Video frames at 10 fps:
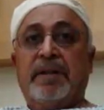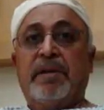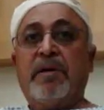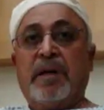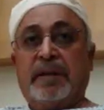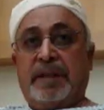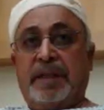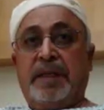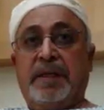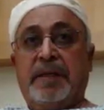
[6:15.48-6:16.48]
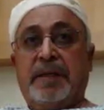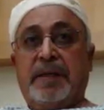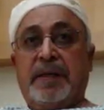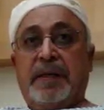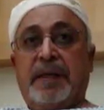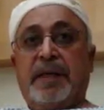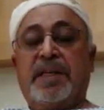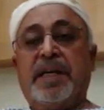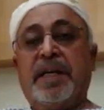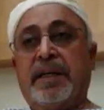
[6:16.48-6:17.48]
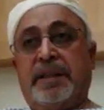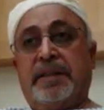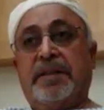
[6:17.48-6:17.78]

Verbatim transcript: loyalty, care